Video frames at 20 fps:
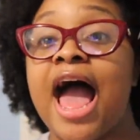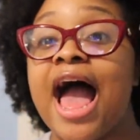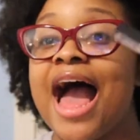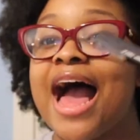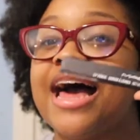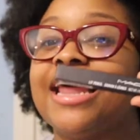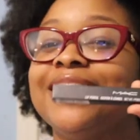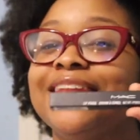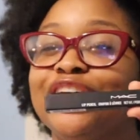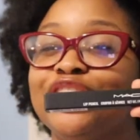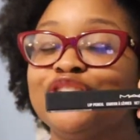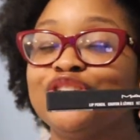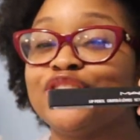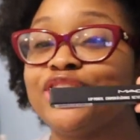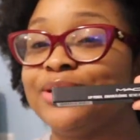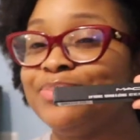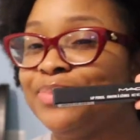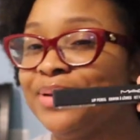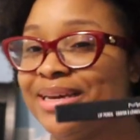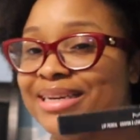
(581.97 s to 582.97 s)
I
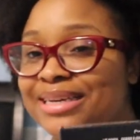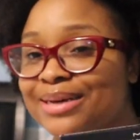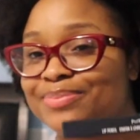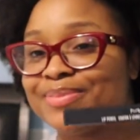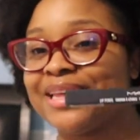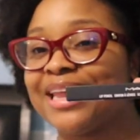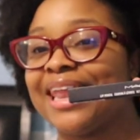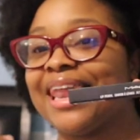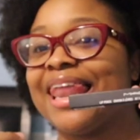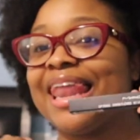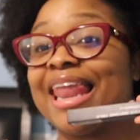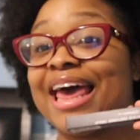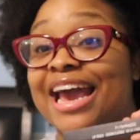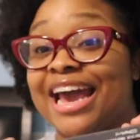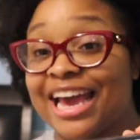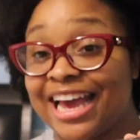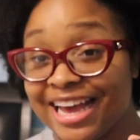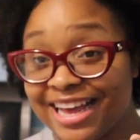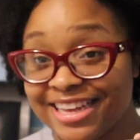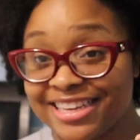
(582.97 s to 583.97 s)
literally picked up the
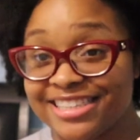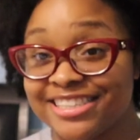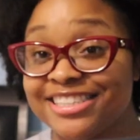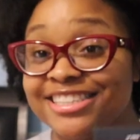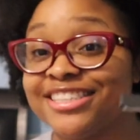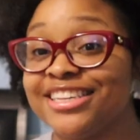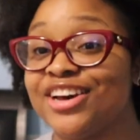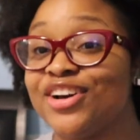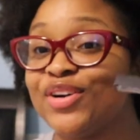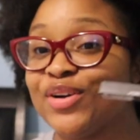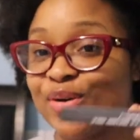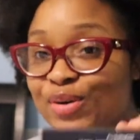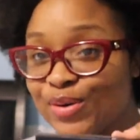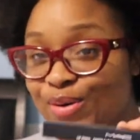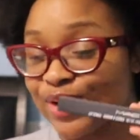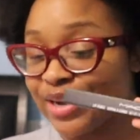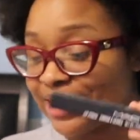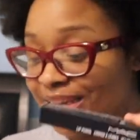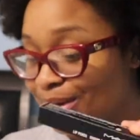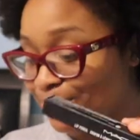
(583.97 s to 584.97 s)
last
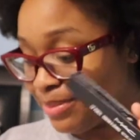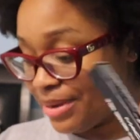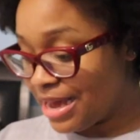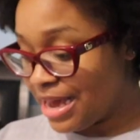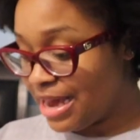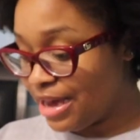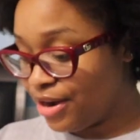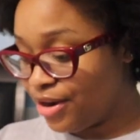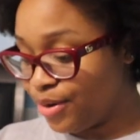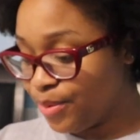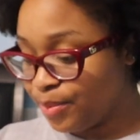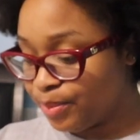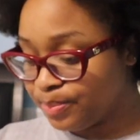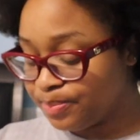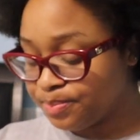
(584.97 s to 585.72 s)
Cork lip liner.